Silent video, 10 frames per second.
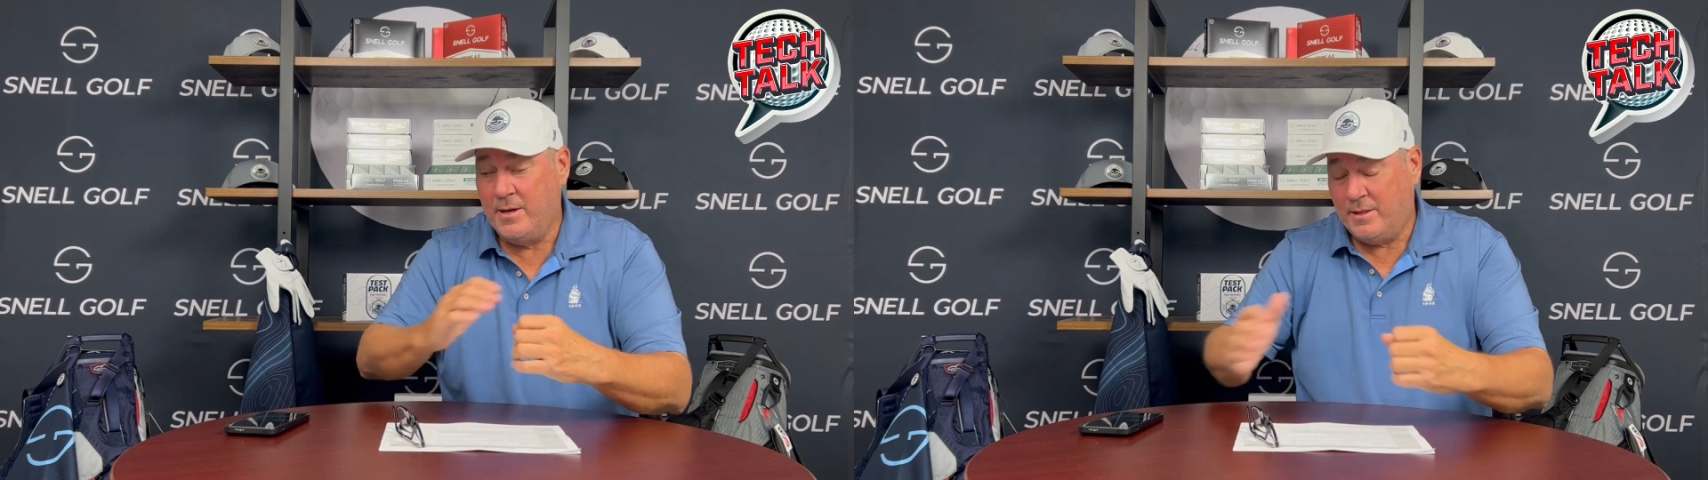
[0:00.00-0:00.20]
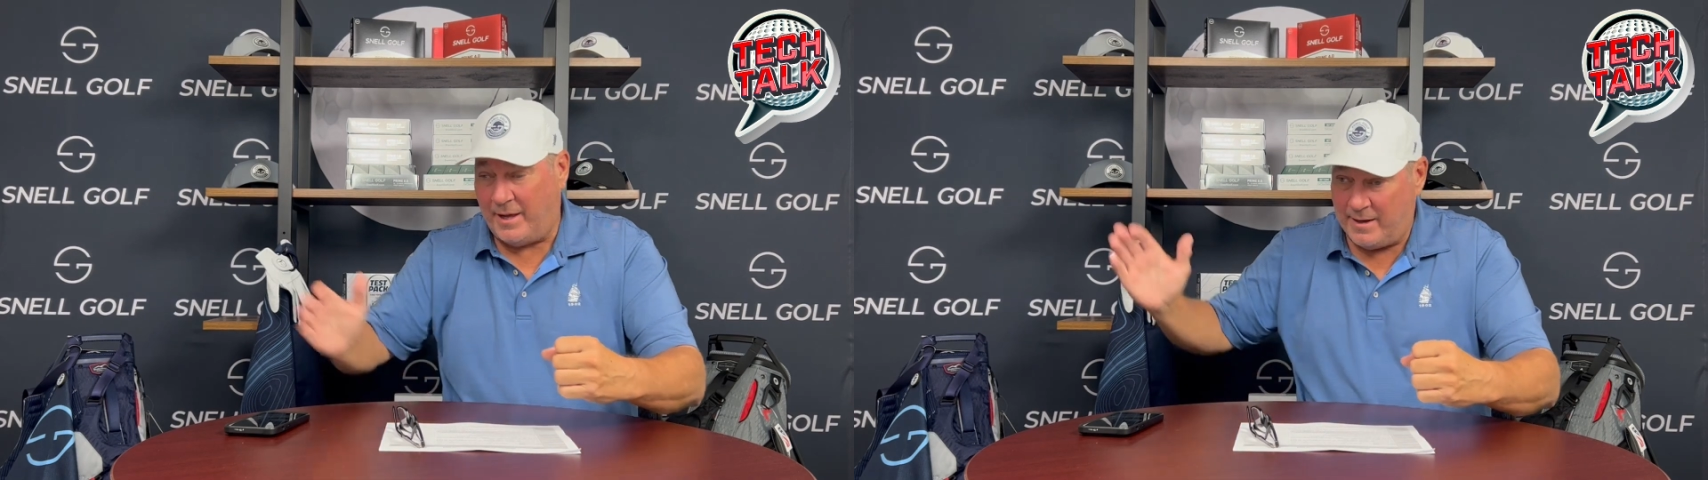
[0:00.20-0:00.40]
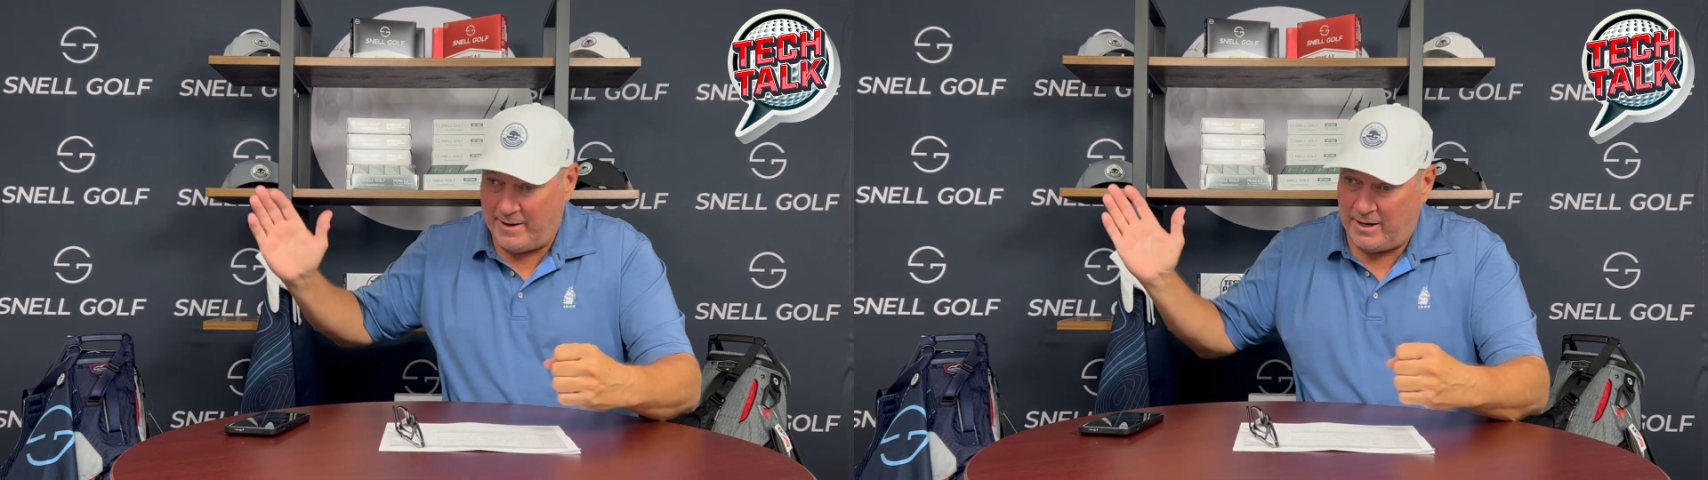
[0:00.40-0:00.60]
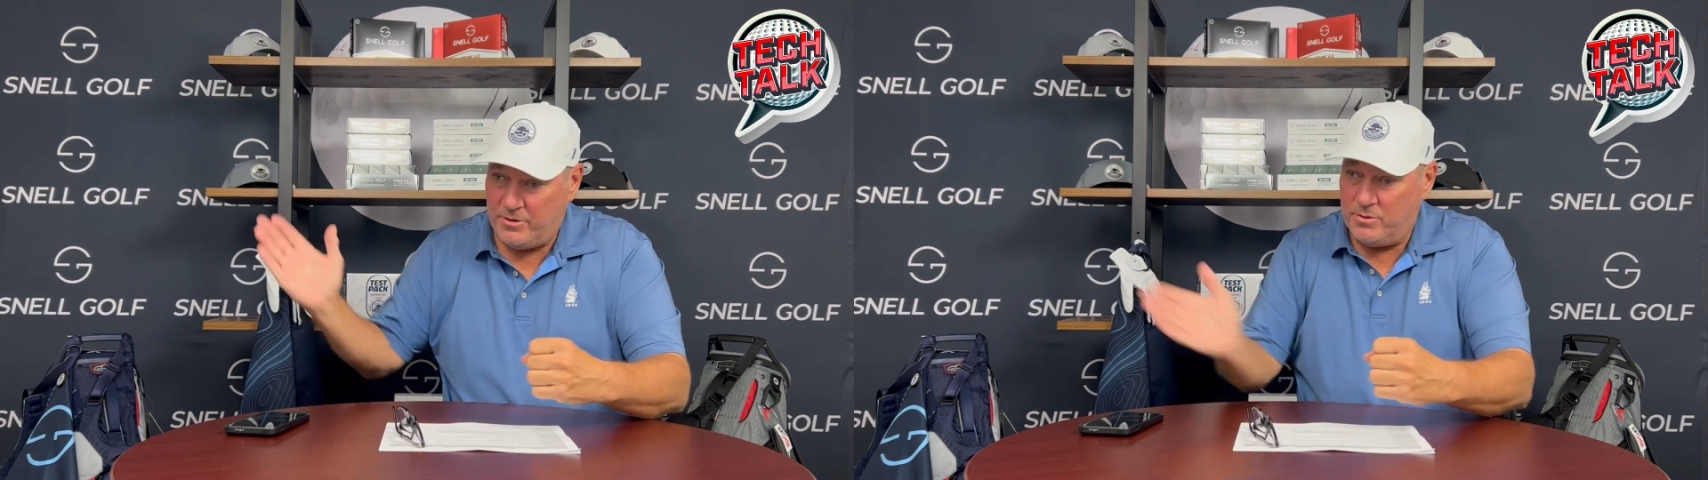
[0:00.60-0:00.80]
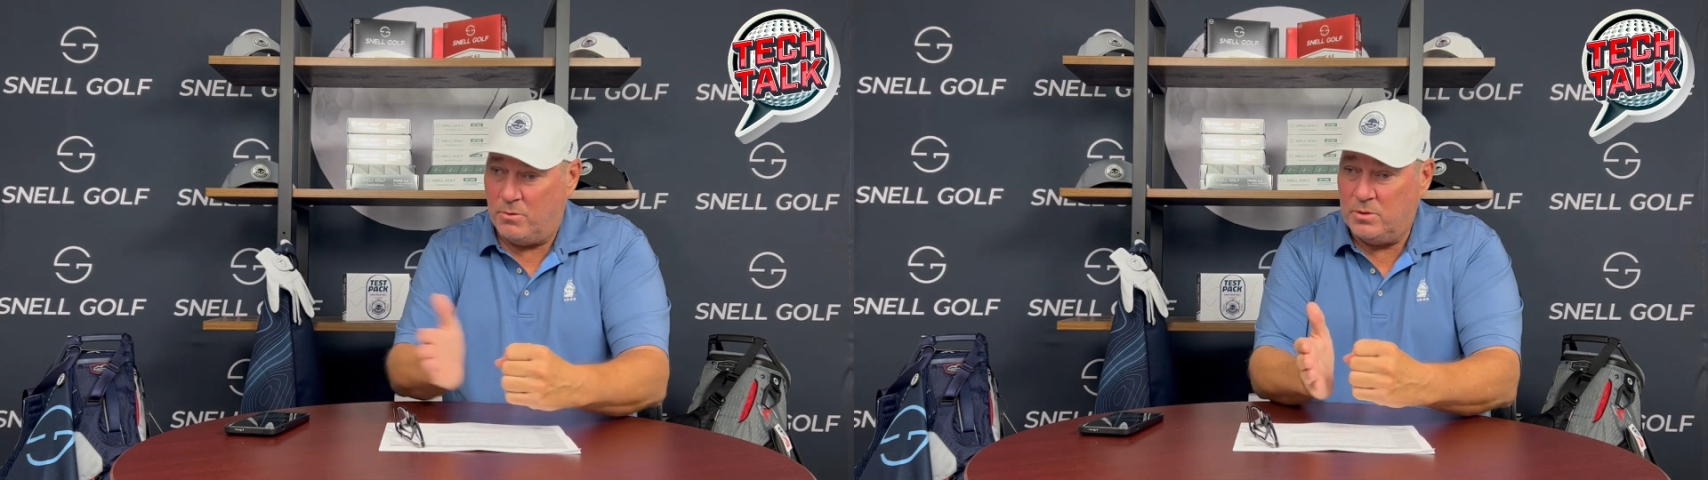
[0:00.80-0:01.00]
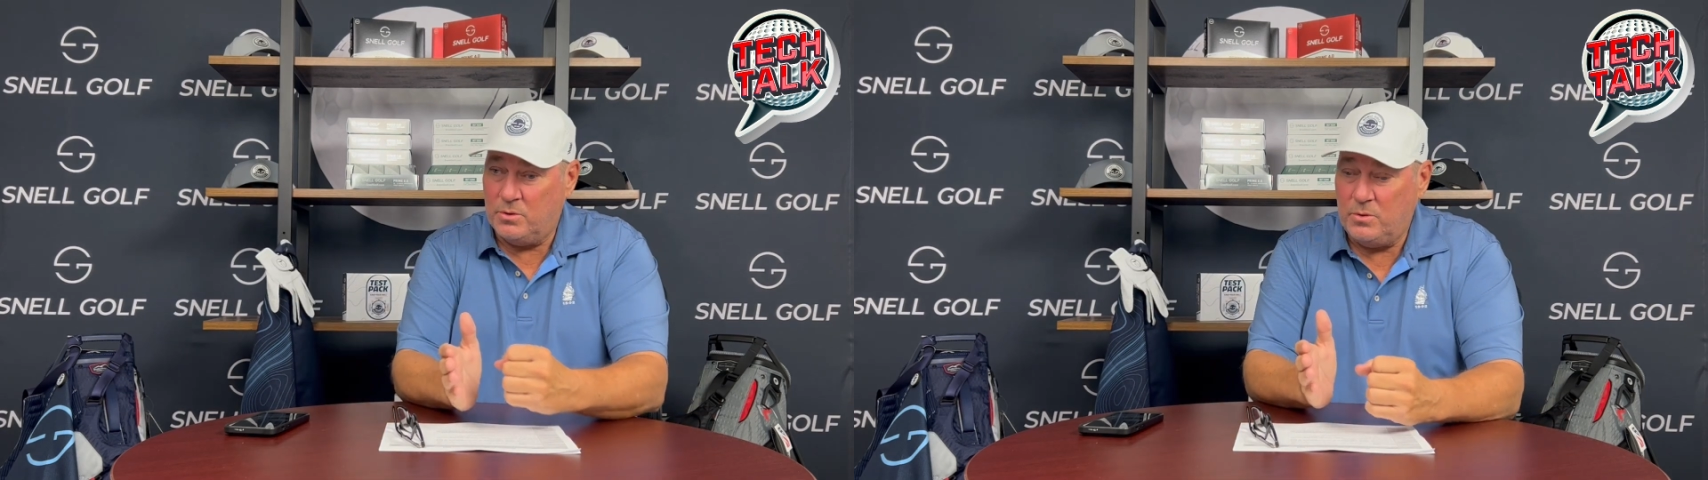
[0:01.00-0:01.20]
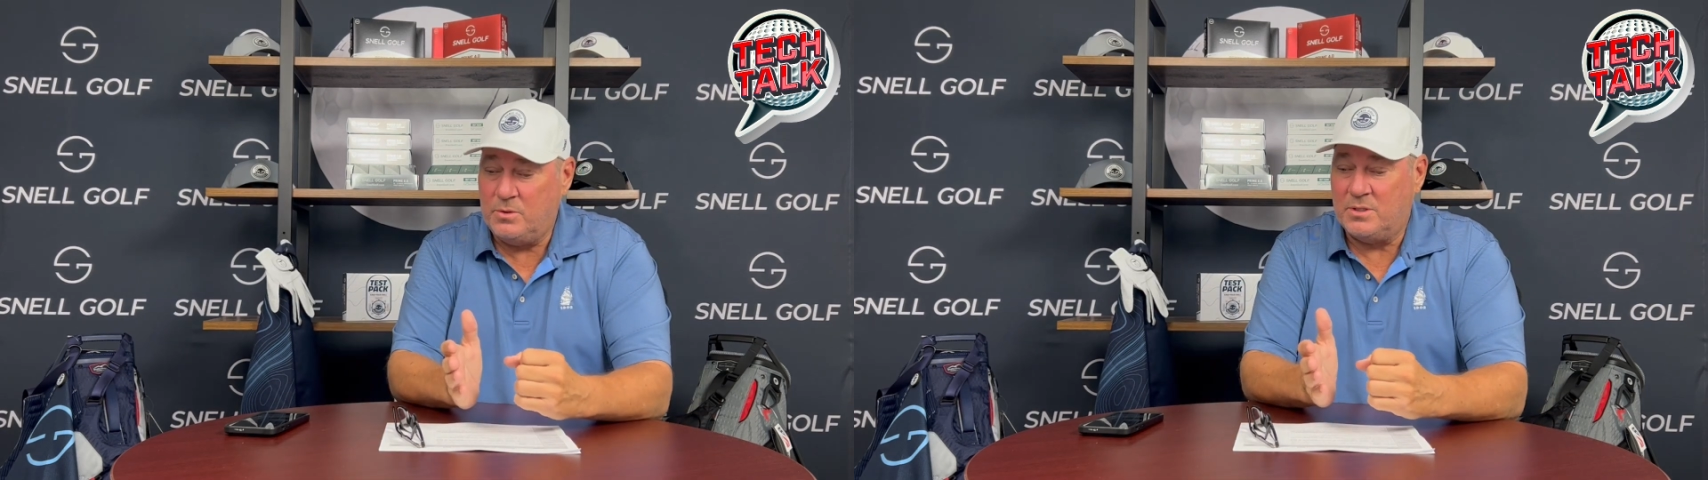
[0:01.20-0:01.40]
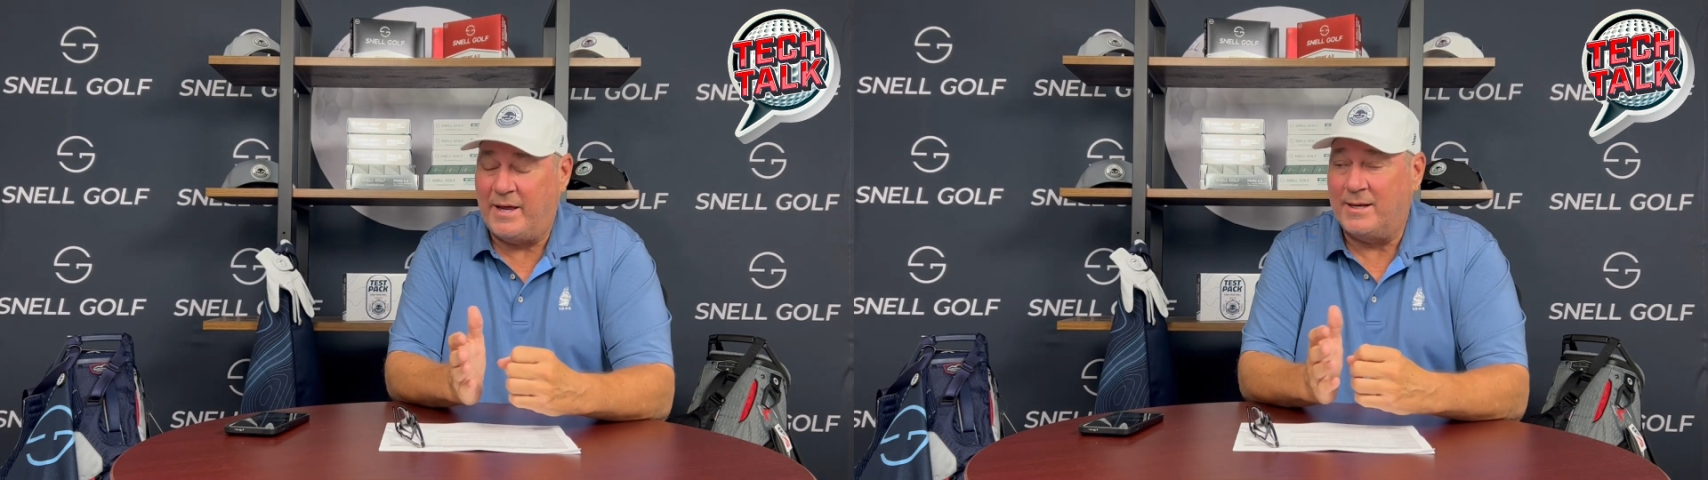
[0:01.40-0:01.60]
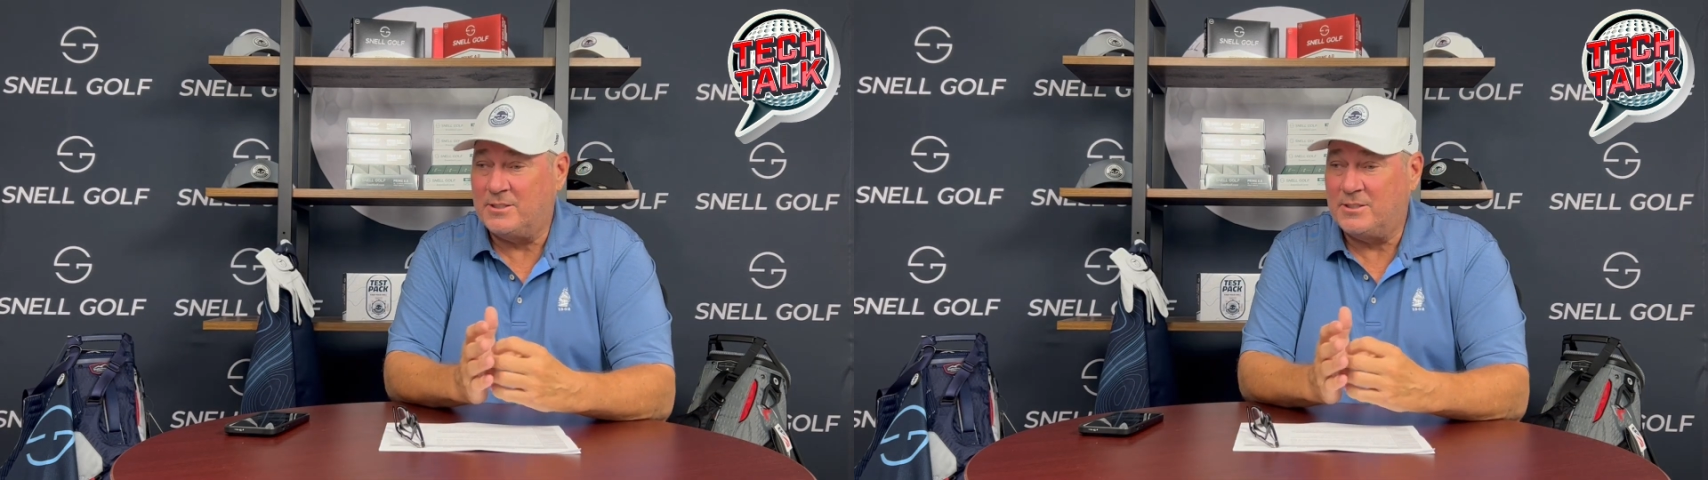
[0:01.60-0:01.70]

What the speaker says: that now you don't lose that